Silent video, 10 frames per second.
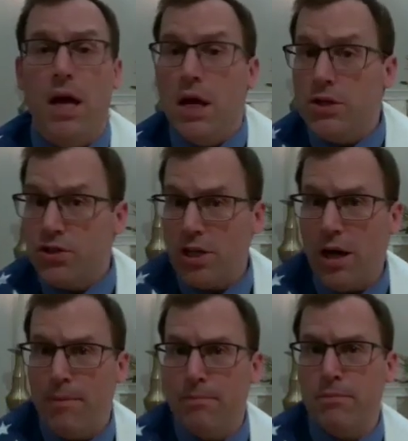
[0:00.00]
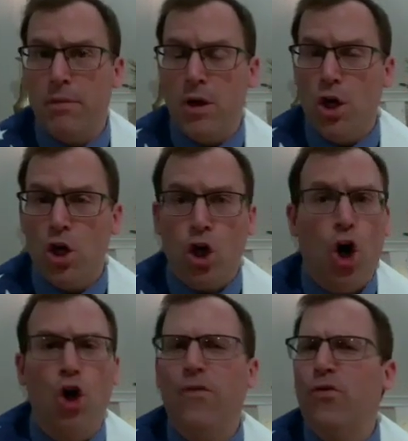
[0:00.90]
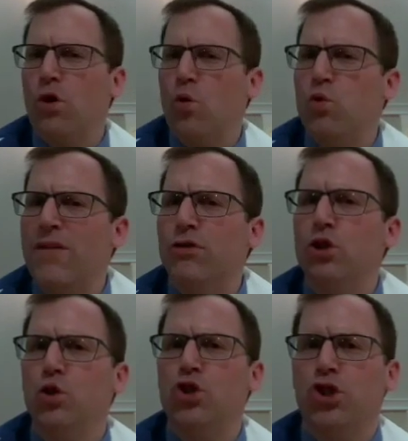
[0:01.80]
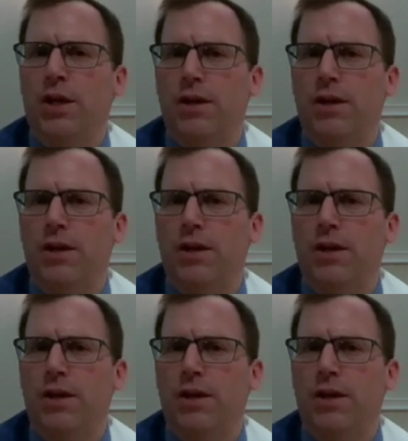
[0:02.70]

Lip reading: Some called for a revolution.